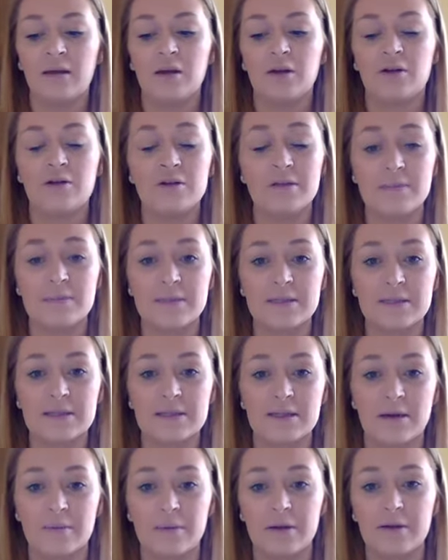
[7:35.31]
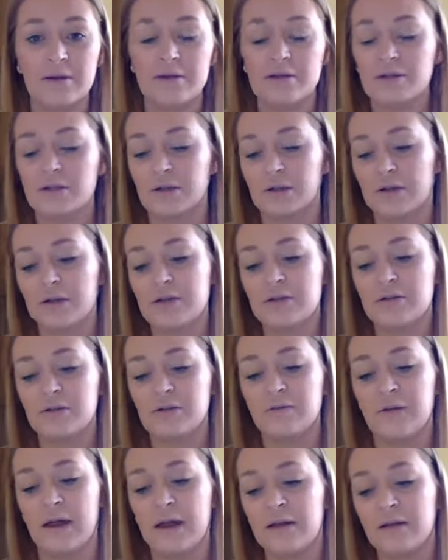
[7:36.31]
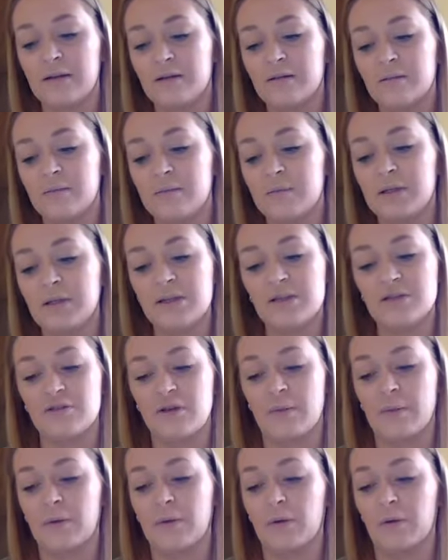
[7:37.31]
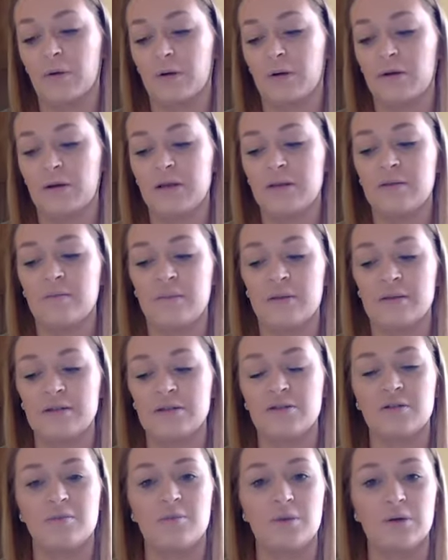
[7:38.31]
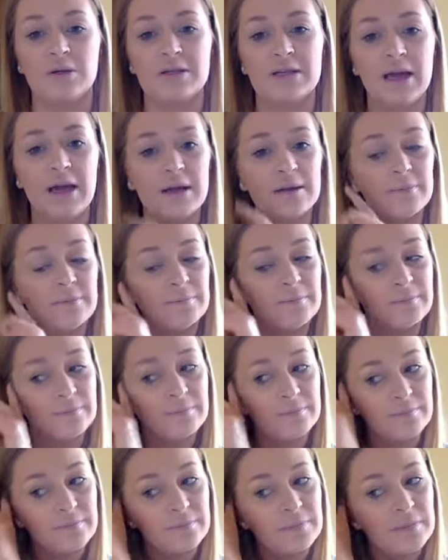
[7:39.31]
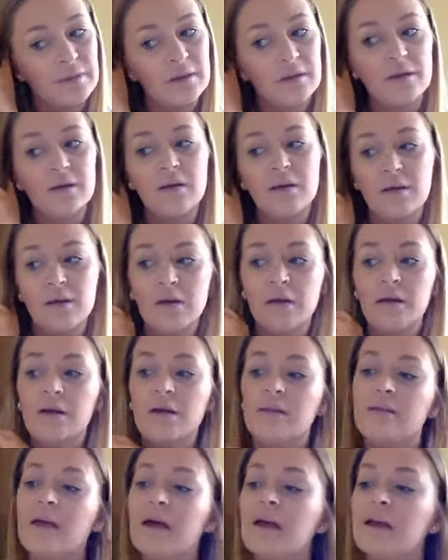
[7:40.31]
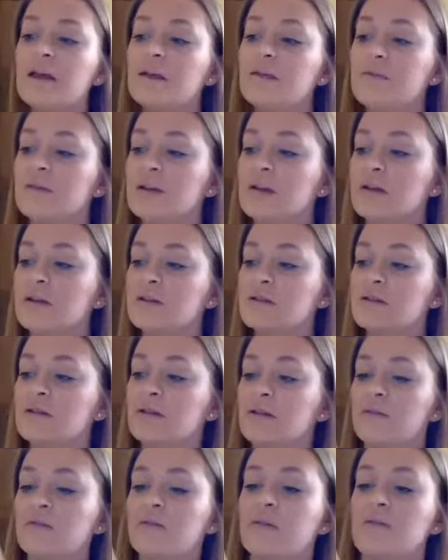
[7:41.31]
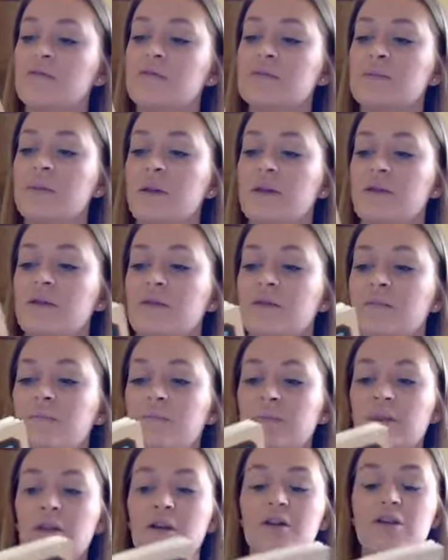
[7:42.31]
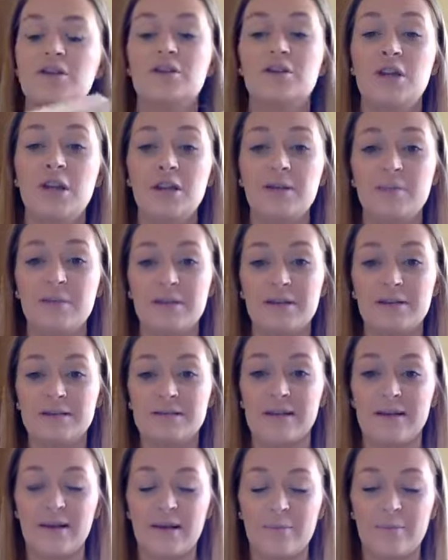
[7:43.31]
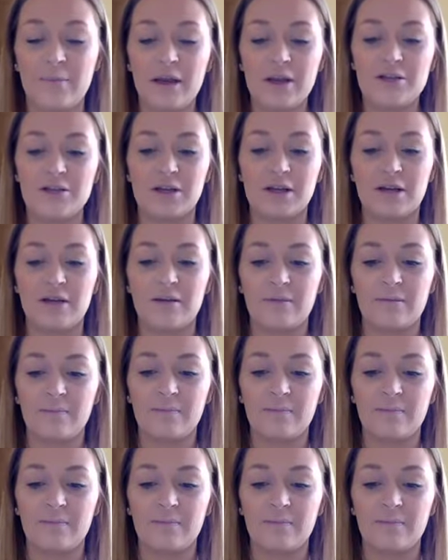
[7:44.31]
Christmas is coming, turkeys are fat, please drop a quarter in the messenger boy's hat. That evening, he stood in front of his mother. Shake me, he said, I'm magic.